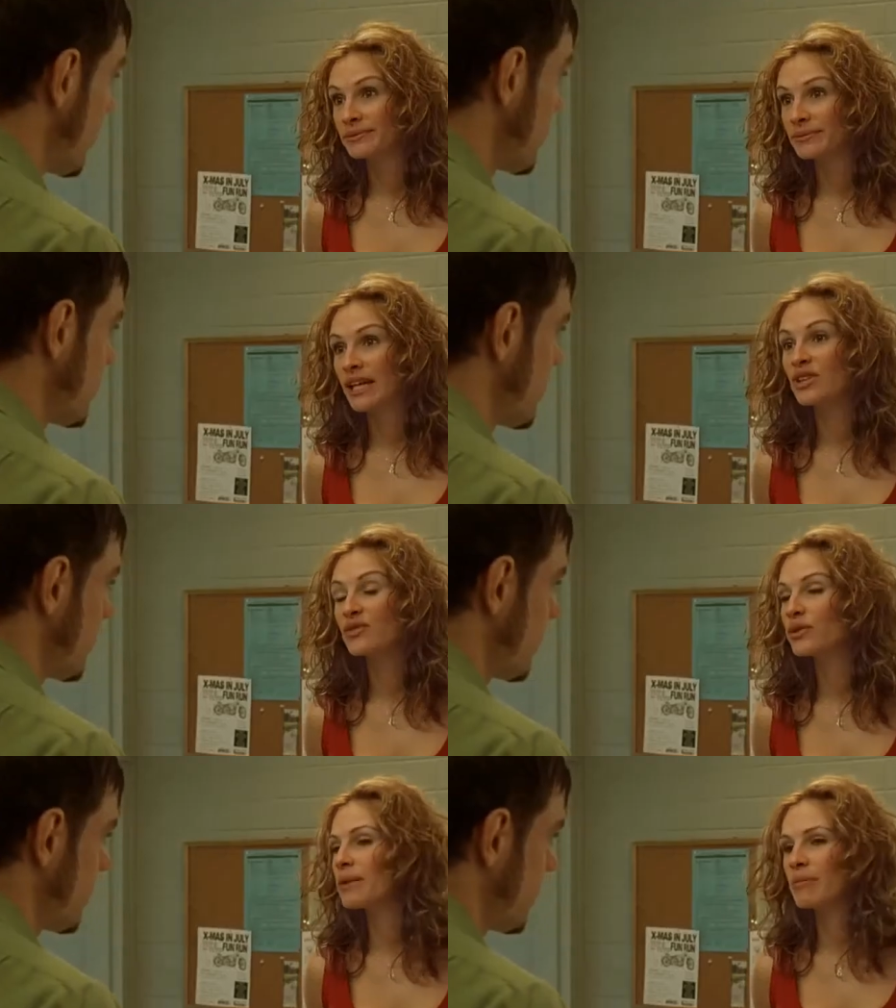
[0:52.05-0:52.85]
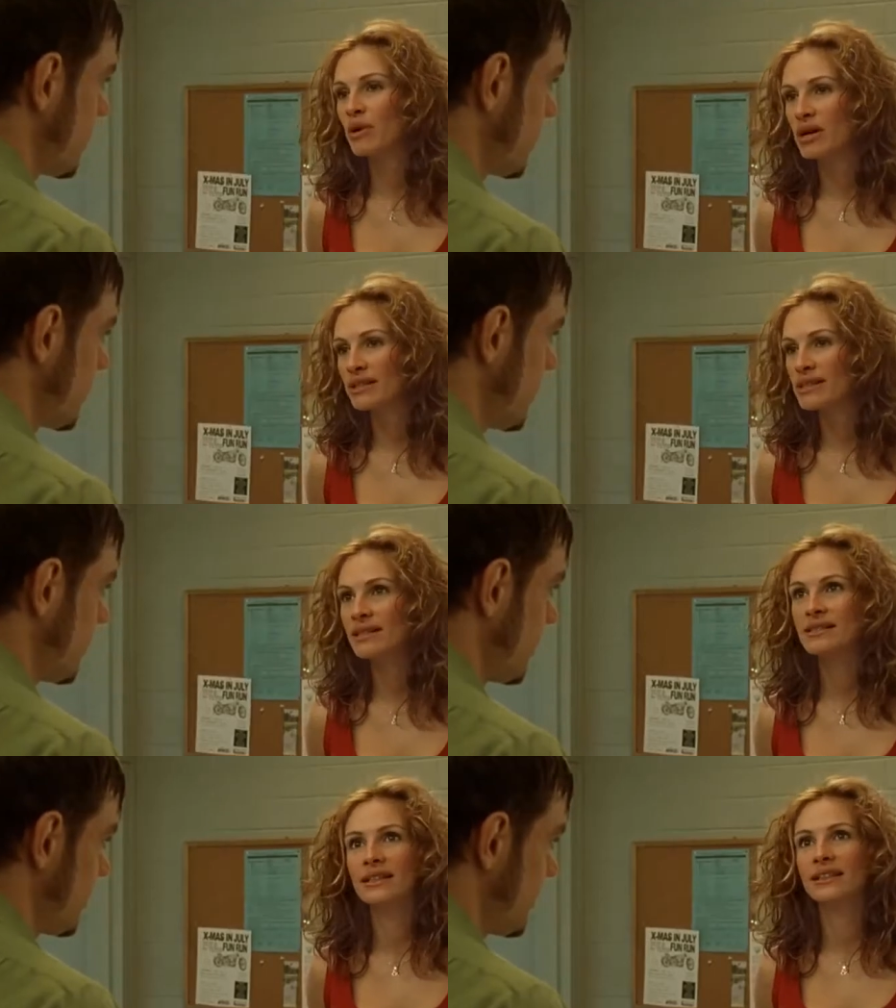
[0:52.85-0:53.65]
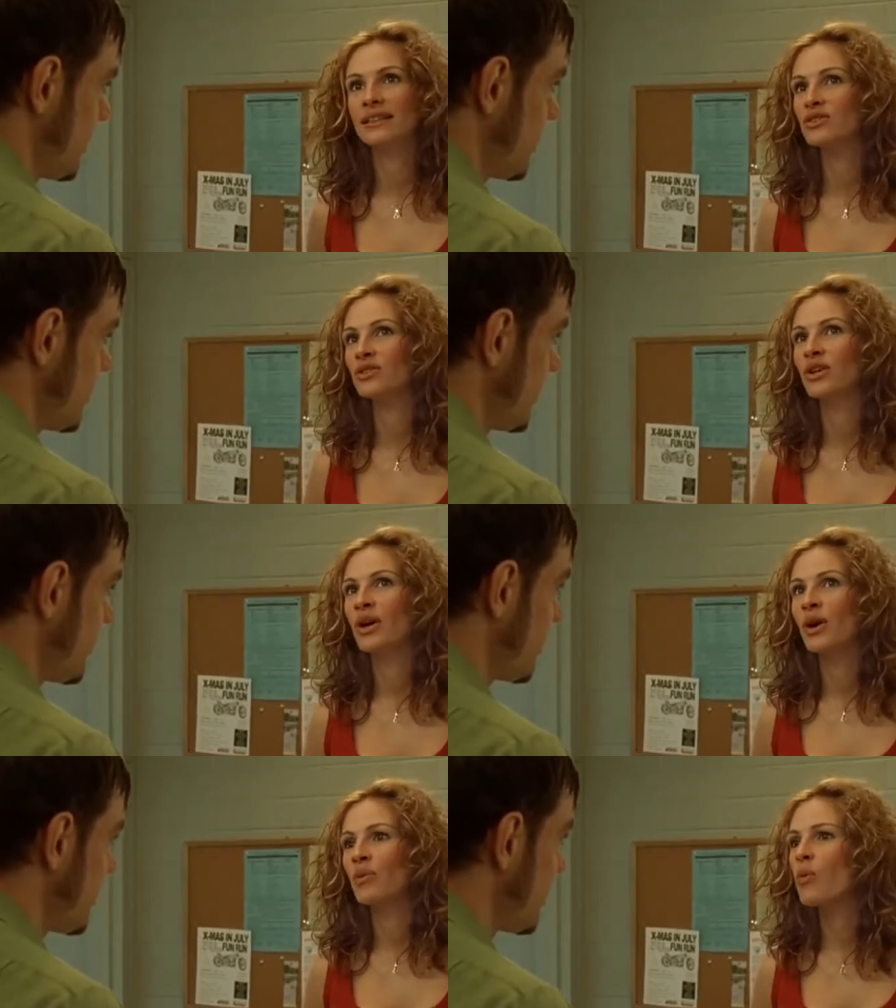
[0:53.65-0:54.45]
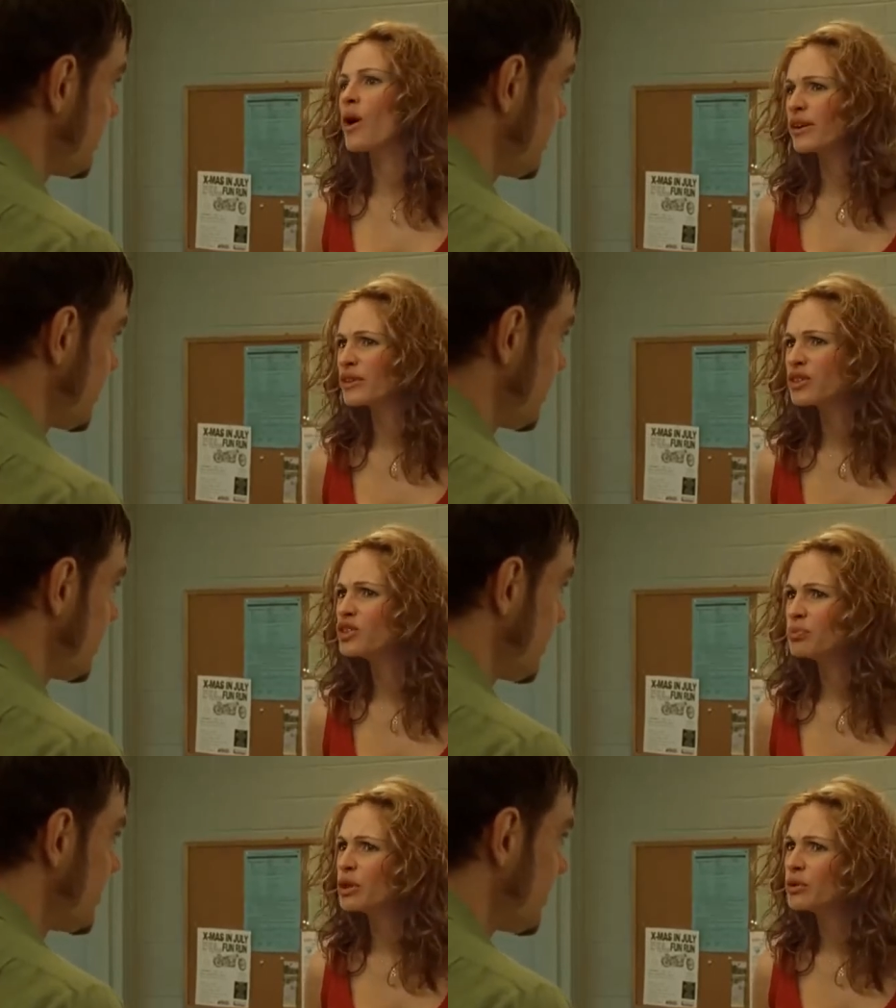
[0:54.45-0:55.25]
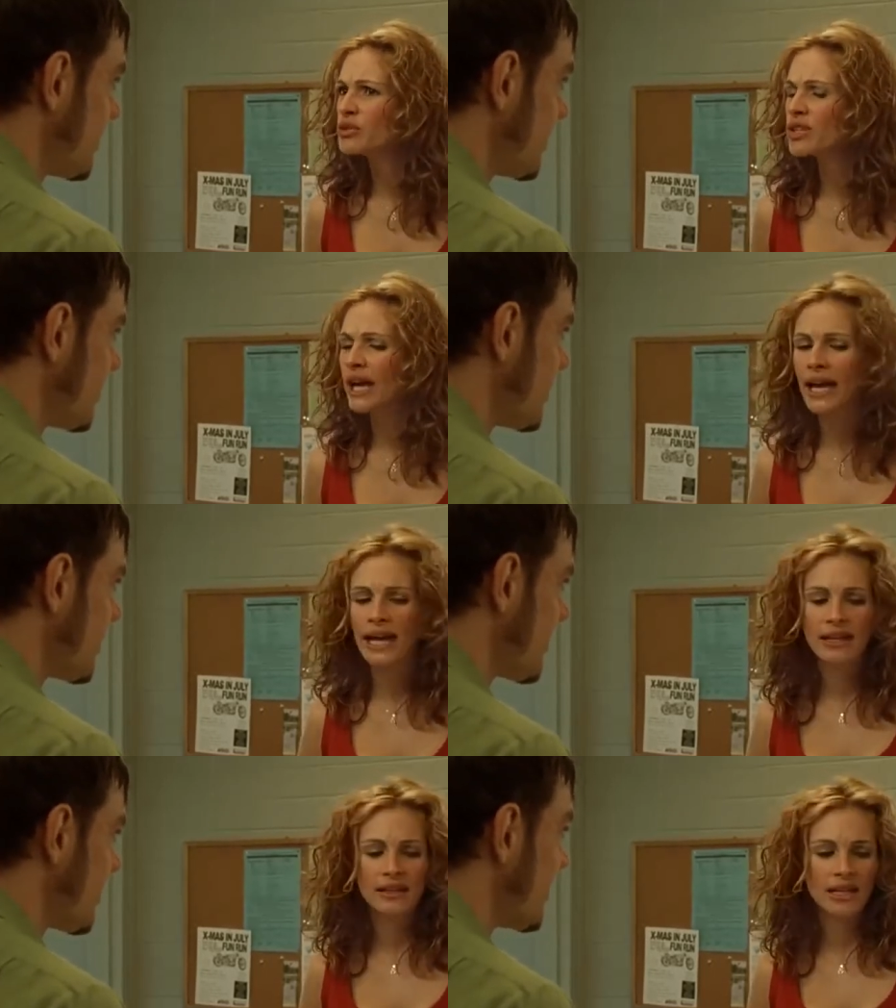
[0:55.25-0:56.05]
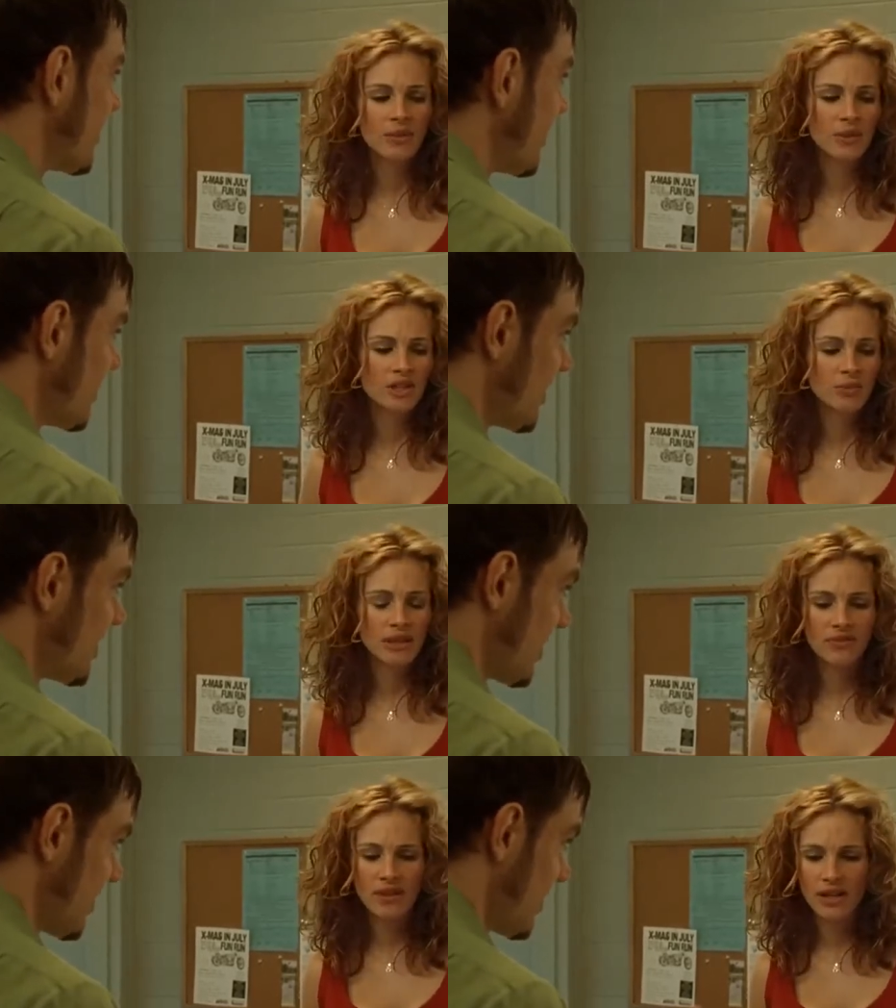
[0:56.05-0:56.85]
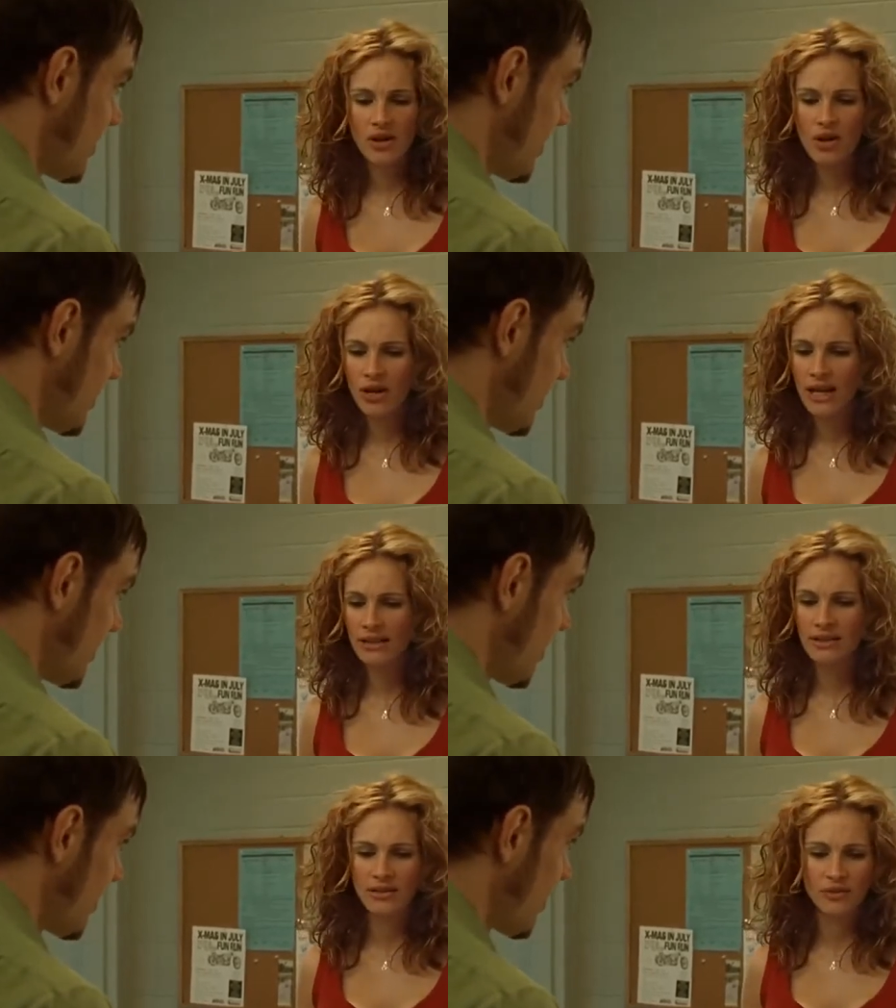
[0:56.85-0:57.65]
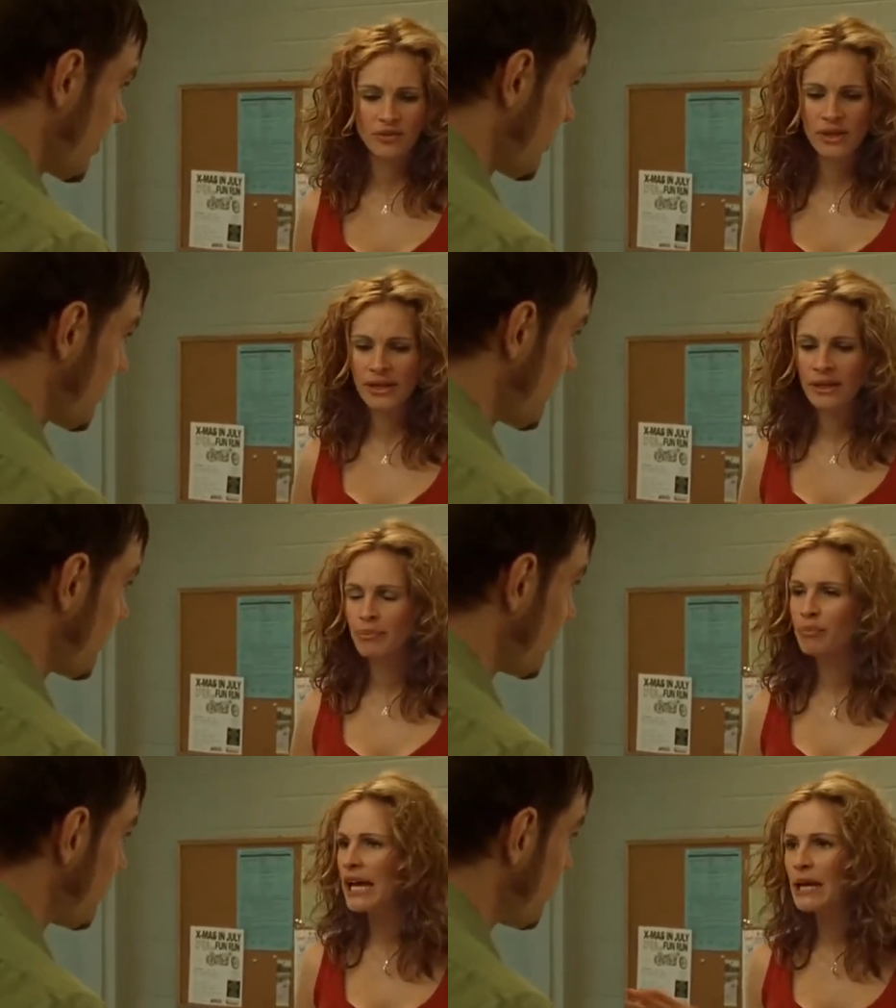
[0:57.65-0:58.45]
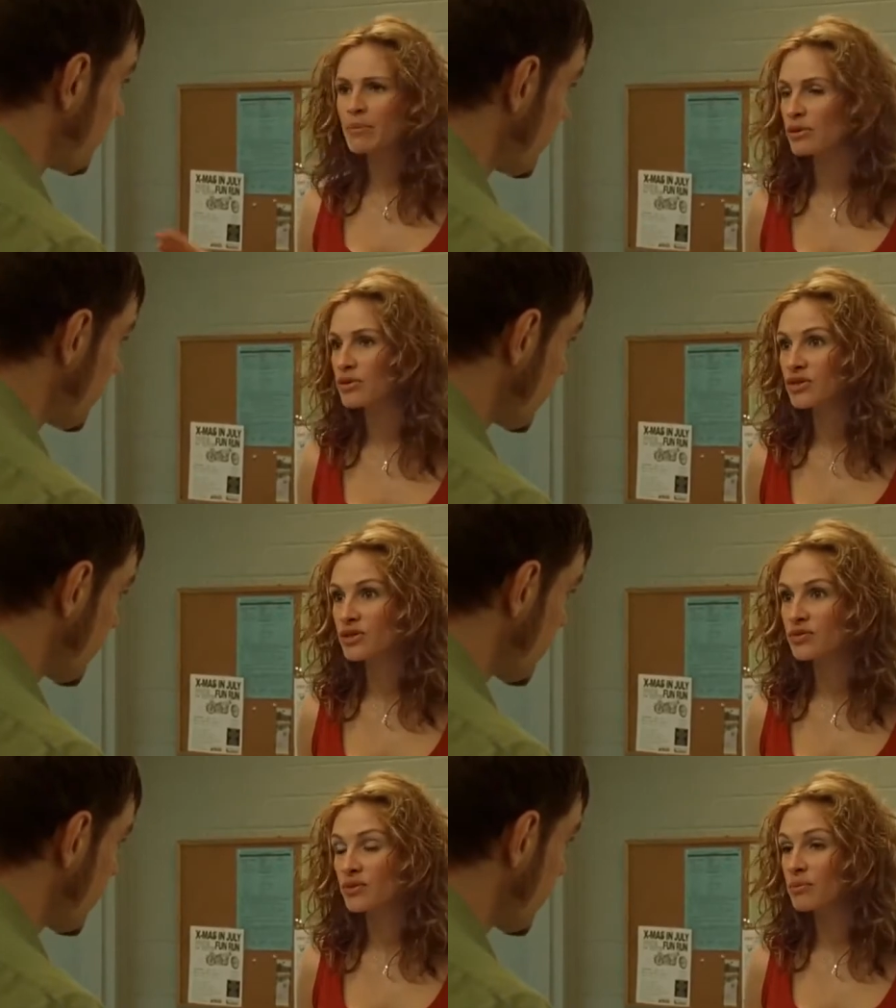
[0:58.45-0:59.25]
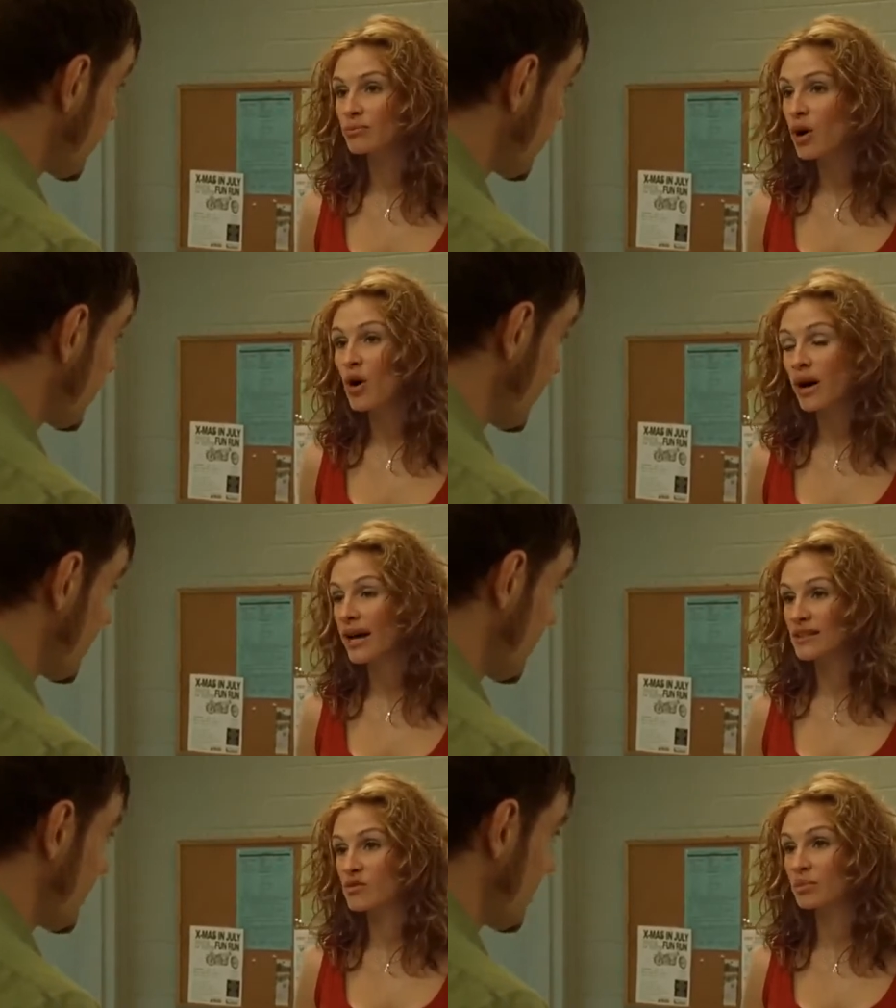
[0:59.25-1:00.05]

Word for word: It's for my boss. He's in this water dispute, and he wants me to find all kinds of papers just from all kinds of